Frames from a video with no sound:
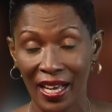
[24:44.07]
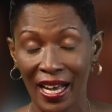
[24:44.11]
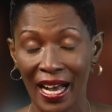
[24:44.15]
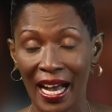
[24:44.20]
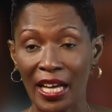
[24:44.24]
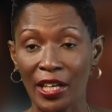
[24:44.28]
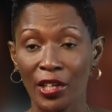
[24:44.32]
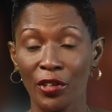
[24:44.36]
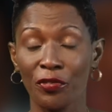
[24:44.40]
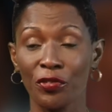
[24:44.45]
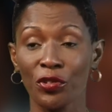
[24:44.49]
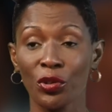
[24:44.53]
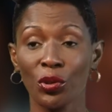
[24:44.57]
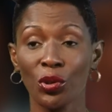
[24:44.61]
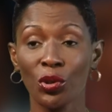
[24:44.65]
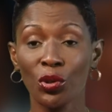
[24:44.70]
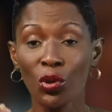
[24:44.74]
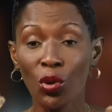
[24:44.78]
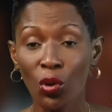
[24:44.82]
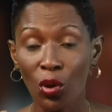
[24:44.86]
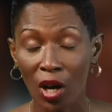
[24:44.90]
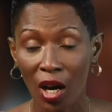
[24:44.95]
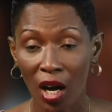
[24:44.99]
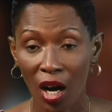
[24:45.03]
And if you
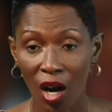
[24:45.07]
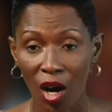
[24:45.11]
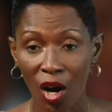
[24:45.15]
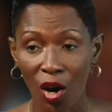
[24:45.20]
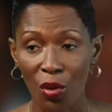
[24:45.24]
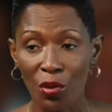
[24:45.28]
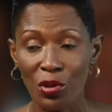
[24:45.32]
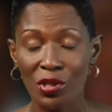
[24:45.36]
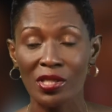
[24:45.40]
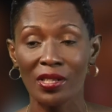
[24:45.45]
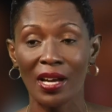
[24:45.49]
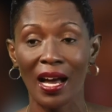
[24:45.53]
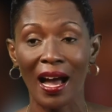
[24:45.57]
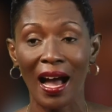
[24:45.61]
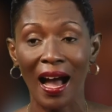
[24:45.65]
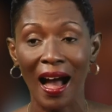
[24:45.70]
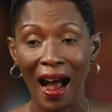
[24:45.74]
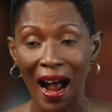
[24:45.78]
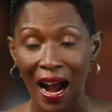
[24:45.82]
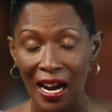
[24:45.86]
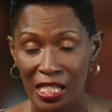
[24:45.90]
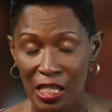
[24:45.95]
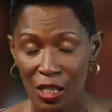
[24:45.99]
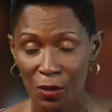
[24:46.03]
look out,
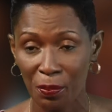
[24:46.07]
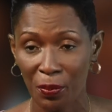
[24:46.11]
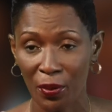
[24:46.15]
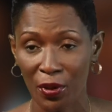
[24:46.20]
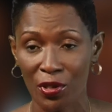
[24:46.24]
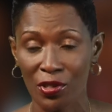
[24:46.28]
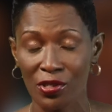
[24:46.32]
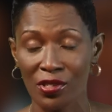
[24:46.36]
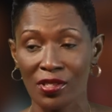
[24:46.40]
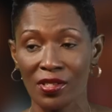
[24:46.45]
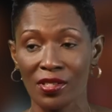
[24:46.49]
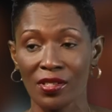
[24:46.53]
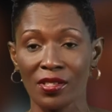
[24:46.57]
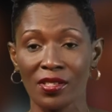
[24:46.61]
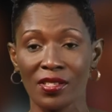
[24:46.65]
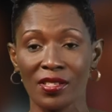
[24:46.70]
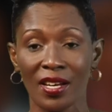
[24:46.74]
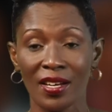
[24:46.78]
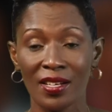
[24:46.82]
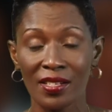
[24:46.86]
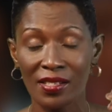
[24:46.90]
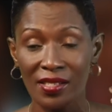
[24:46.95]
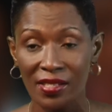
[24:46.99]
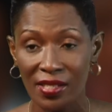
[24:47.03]
ask persons,
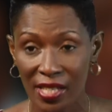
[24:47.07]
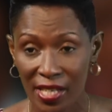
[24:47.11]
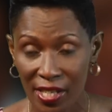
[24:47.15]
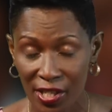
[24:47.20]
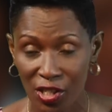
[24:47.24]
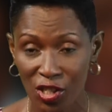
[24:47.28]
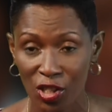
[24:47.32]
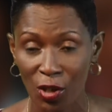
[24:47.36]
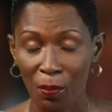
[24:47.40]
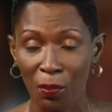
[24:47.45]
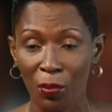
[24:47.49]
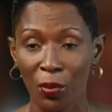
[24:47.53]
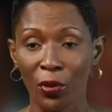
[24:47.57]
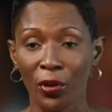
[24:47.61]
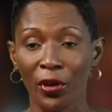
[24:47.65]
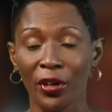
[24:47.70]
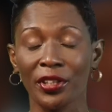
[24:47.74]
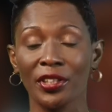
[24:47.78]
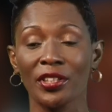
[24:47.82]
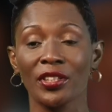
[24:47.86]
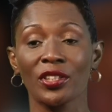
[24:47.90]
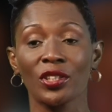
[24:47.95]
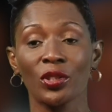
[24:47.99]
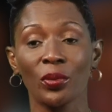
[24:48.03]
seek
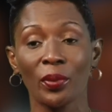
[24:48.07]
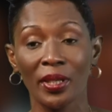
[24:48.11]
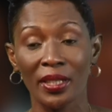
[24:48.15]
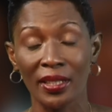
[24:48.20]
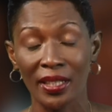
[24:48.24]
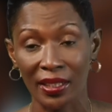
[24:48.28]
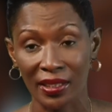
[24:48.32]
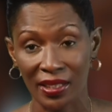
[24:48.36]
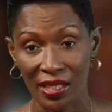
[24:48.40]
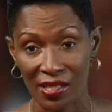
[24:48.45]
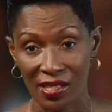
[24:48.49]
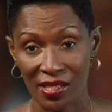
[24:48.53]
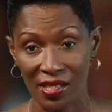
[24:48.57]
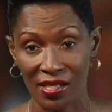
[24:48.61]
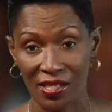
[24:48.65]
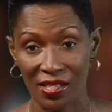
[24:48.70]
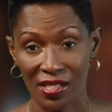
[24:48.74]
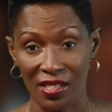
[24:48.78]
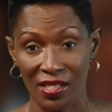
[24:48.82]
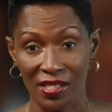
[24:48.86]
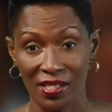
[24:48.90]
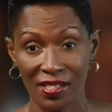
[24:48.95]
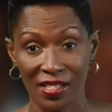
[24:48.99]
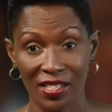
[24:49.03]
support, you will get
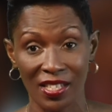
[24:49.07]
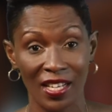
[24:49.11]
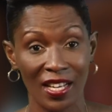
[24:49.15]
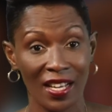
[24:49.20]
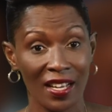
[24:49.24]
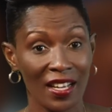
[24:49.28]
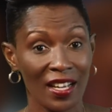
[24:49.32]
assistance.